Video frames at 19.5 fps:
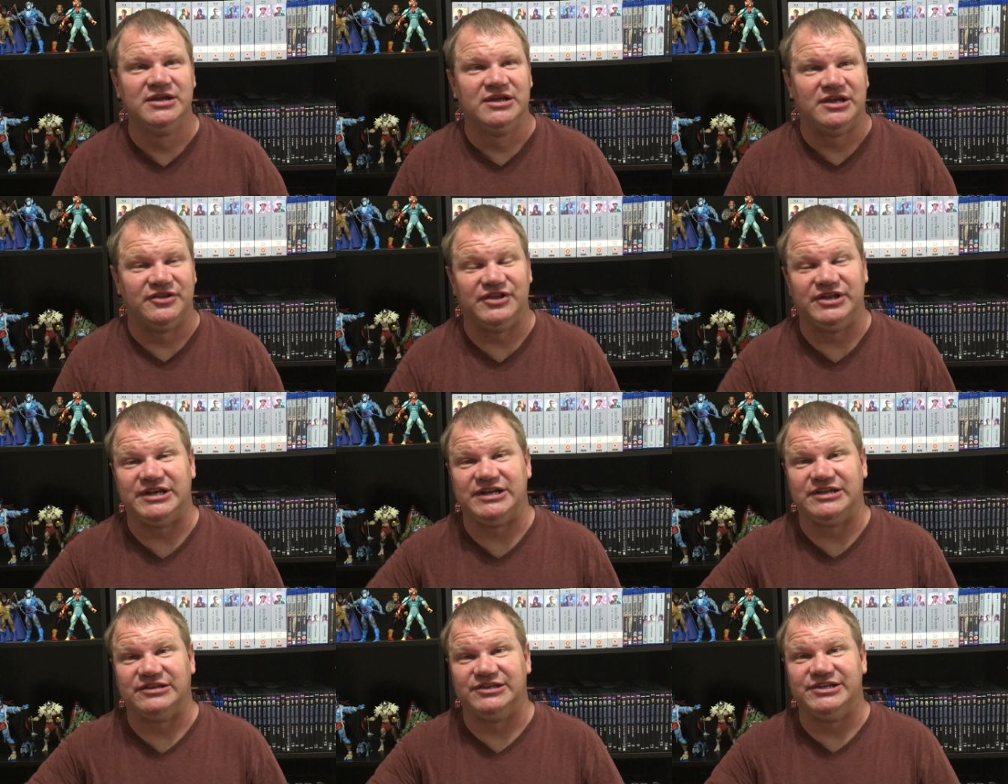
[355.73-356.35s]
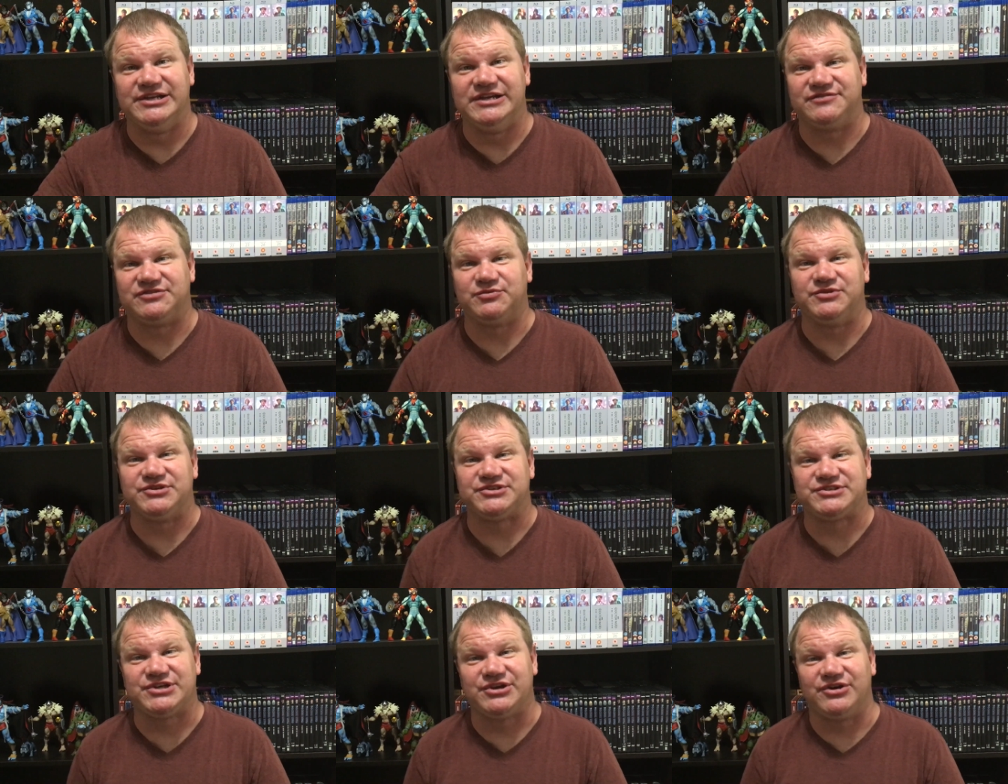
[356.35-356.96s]
And then he leaves, and
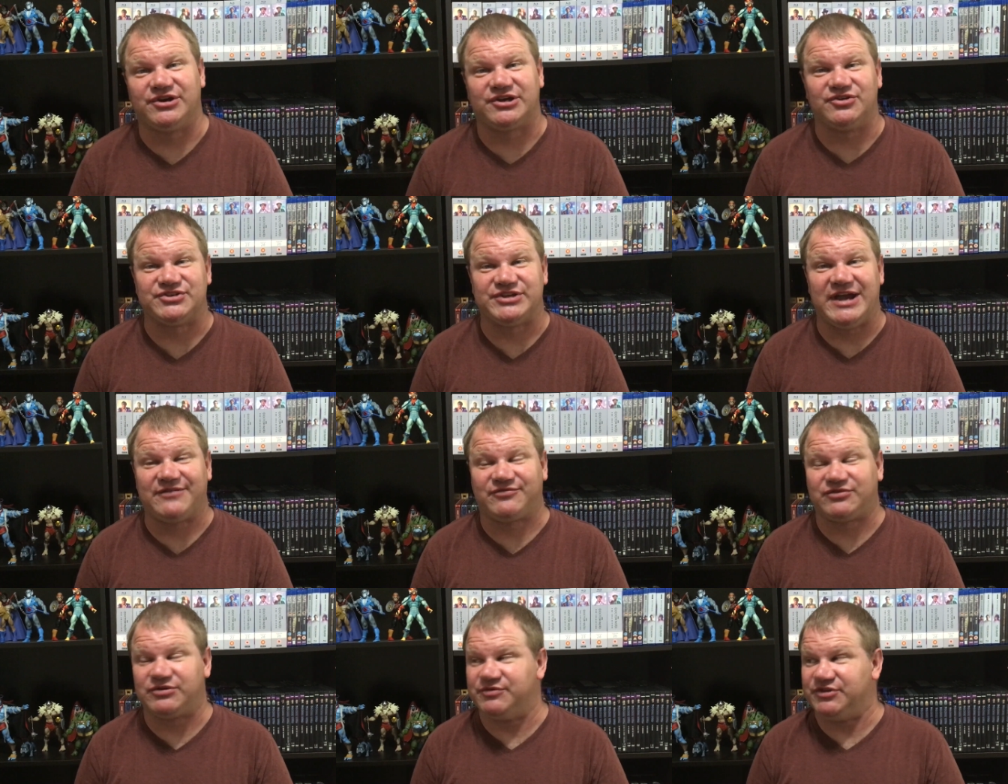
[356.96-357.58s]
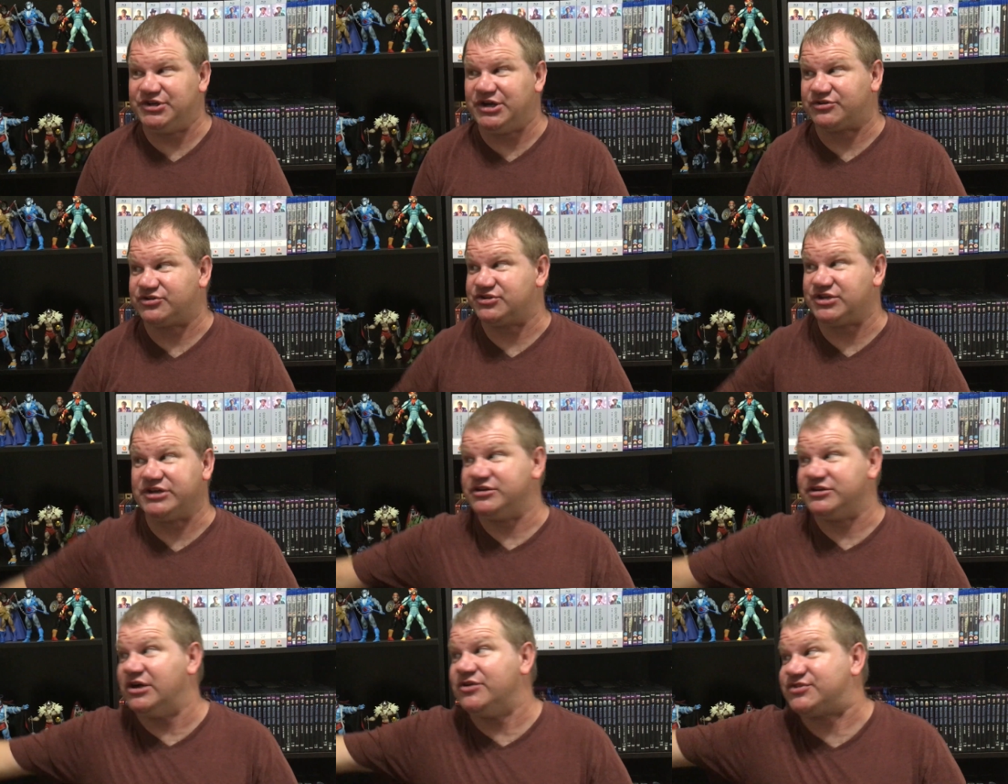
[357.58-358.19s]
when Sarah goes after him, the Doctor's
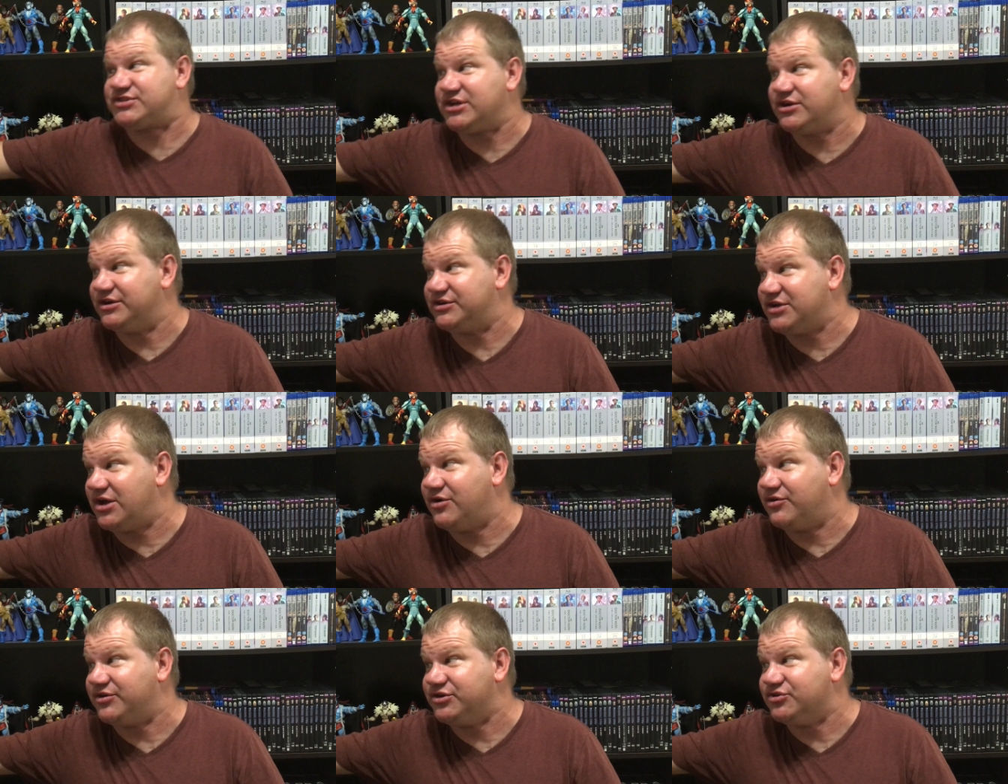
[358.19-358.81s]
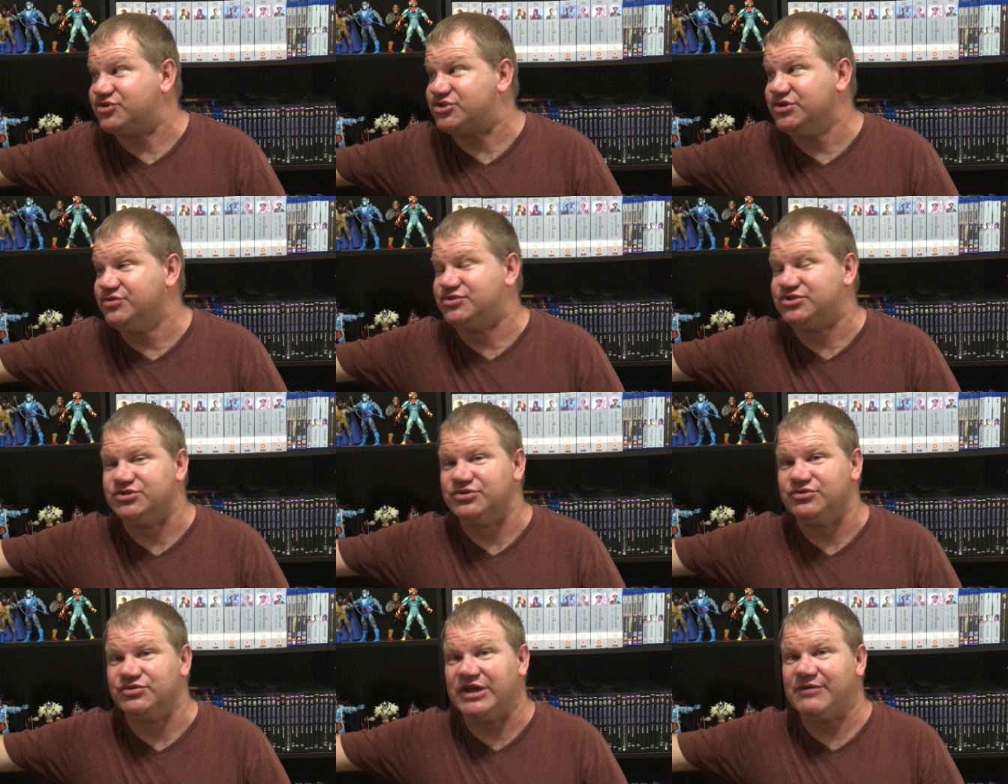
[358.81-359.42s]
like, no, Sarah, don't. He'll
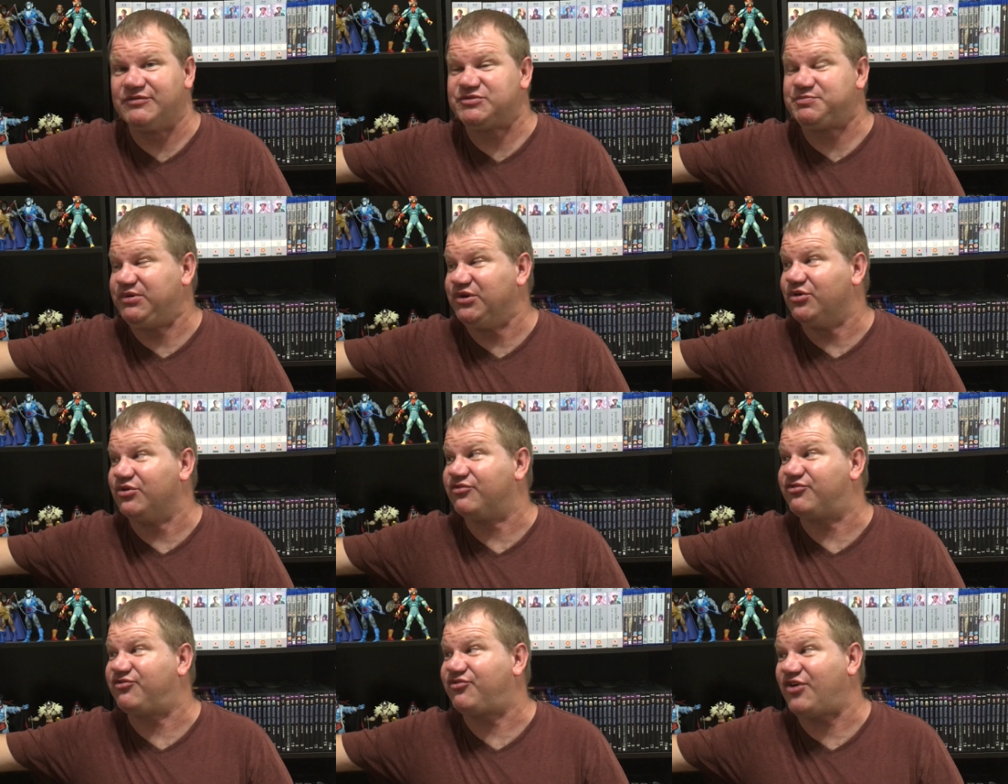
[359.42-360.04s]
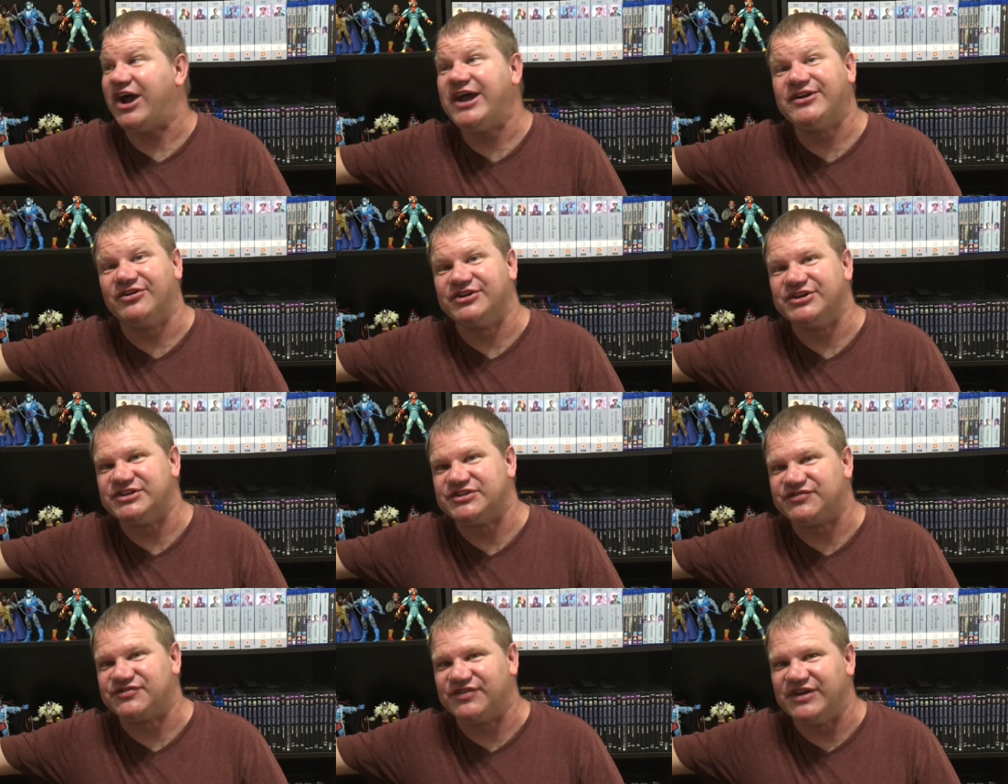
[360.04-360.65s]
shoot you. That was pure fright on
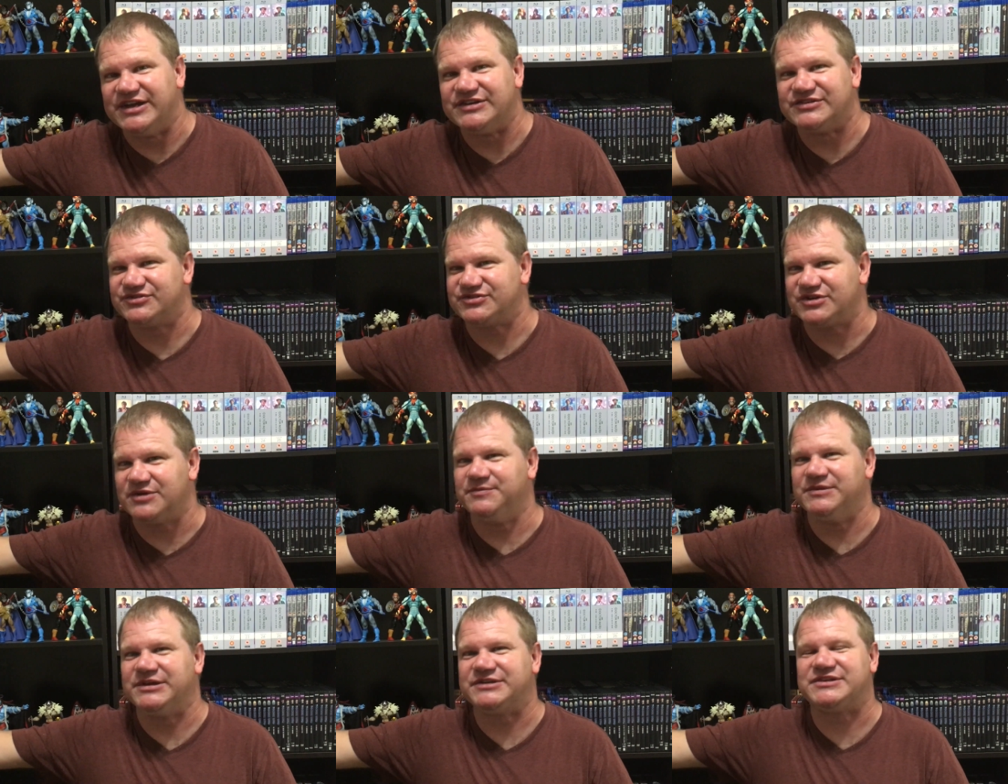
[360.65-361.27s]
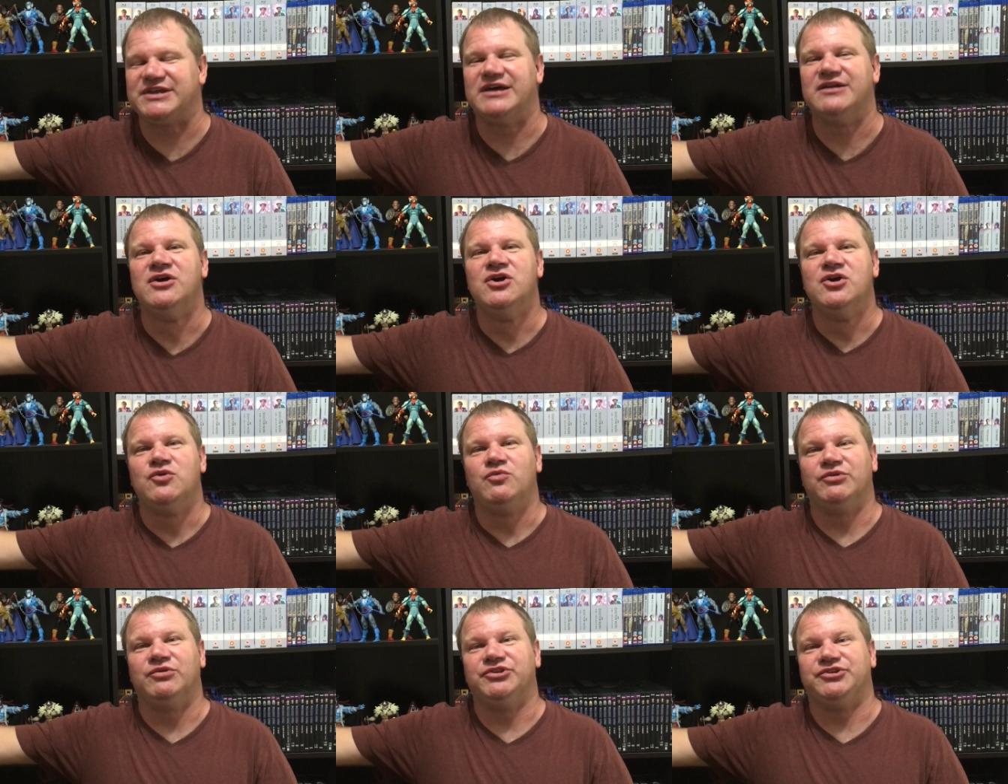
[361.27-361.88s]
his face or something like that.
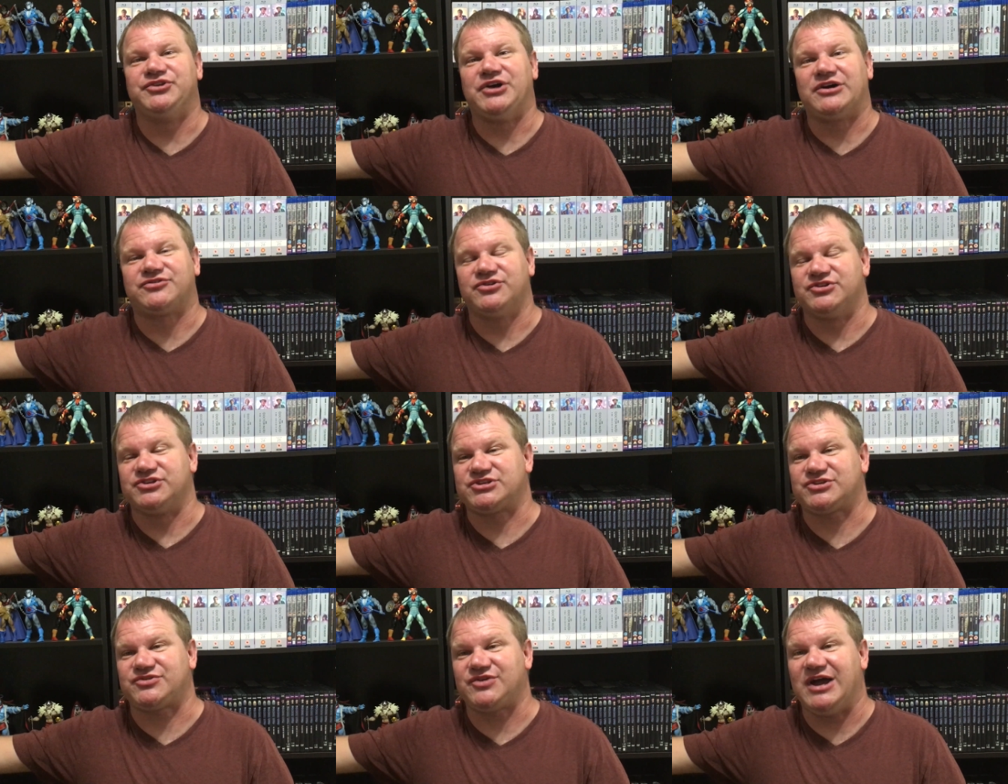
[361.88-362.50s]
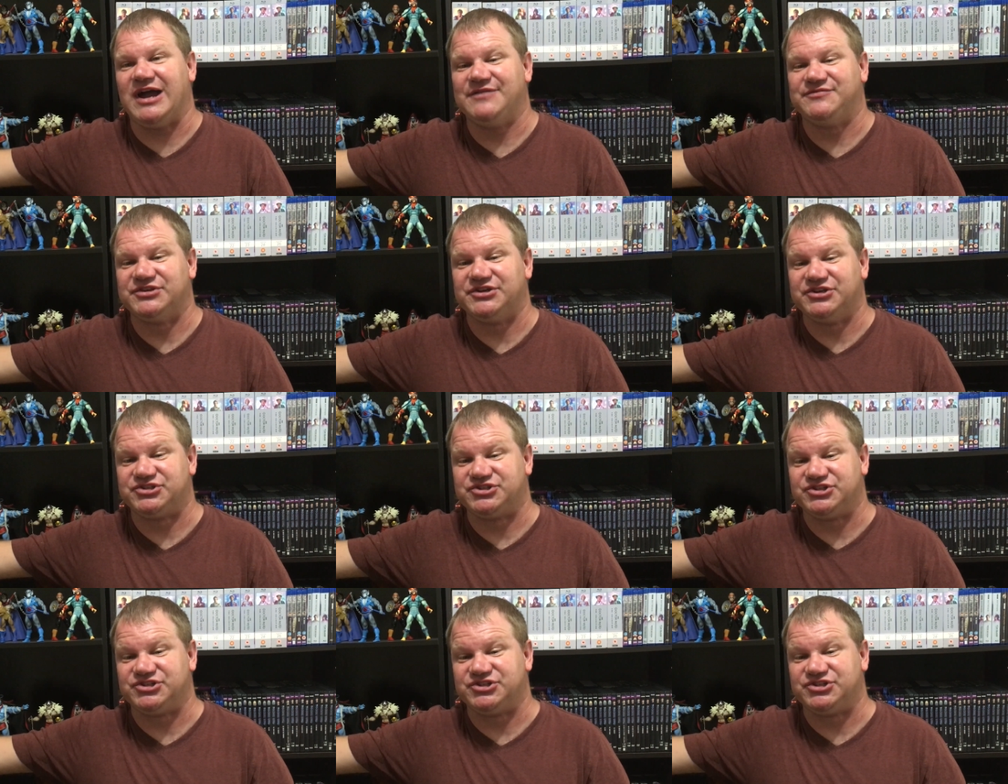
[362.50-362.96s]
When the Doctor describes it as